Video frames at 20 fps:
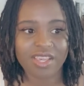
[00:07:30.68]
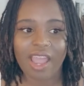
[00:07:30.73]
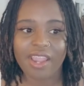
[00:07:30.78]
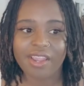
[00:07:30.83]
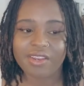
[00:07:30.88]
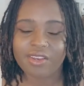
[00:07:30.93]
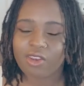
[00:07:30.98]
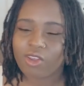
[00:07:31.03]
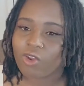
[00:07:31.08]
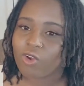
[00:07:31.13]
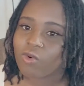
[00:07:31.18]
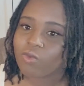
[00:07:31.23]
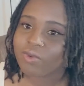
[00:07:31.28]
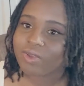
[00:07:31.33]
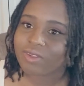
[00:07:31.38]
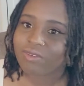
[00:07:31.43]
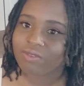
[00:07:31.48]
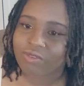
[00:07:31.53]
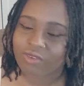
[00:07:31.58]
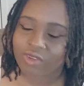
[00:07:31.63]
I know
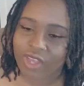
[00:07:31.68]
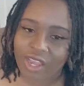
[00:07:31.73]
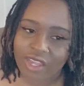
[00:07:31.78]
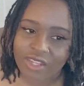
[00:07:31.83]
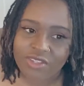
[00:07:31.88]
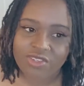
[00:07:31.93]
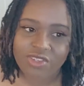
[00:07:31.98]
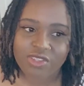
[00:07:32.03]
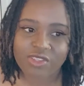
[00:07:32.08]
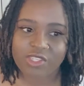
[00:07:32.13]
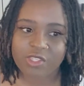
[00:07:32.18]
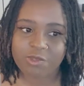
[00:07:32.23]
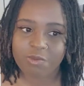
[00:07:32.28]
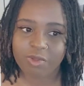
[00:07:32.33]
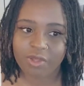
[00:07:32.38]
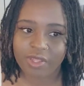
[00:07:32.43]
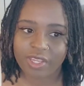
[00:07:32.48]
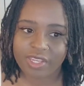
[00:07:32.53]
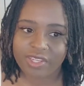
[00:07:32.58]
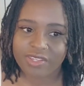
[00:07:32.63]
we've gotten to this
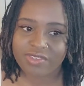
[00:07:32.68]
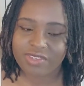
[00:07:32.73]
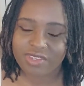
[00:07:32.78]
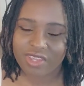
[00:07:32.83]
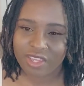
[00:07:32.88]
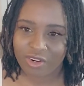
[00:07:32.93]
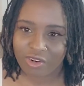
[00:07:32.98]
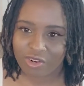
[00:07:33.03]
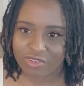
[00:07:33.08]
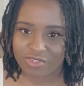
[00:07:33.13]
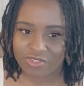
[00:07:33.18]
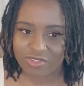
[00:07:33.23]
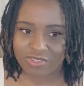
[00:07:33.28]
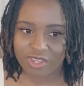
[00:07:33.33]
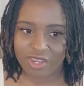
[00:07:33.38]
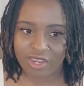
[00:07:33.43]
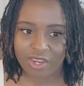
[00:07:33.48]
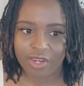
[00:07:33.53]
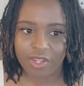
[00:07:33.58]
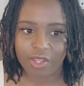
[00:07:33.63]
place in our
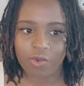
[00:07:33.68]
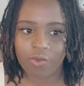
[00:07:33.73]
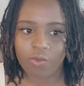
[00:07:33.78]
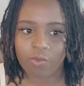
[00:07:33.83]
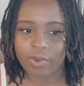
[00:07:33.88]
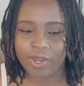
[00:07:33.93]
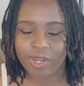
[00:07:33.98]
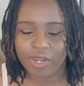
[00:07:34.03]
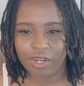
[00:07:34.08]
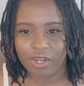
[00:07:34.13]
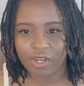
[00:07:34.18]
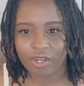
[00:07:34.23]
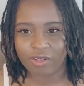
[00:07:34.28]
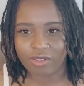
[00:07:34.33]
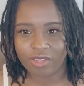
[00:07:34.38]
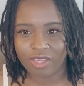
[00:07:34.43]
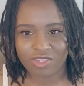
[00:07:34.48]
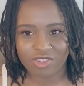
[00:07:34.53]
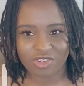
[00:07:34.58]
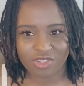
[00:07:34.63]
society where
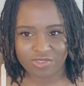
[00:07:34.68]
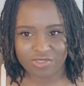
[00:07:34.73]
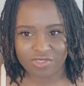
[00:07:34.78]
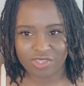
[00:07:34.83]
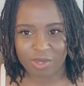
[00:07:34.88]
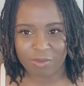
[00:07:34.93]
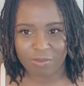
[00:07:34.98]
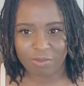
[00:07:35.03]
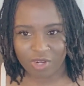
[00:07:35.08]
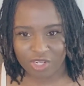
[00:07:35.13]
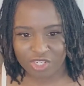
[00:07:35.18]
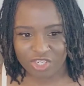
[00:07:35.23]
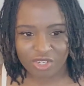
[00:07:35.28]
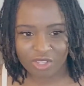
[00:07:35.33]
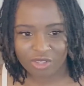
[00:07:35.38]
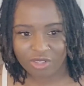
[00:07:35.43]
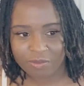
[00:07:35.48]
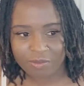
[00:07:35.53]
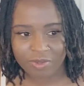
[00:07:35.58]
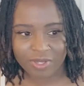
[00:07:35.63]
it's just the oppression
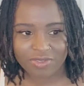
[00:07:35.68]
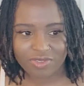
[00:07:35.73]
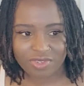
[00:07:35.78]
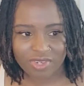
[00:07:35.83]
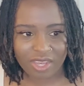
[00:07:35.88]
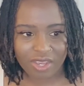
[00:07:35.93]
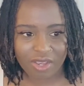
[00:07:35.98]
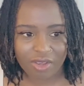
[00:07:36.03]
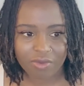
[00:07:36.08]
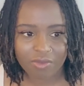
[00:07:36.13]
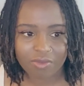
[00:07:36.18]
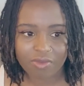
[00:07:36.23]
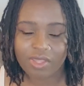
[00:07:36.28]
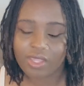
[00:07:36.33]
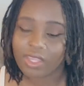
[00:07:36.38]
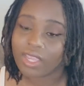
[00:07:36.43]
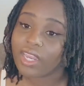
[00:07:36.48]
Olympics now,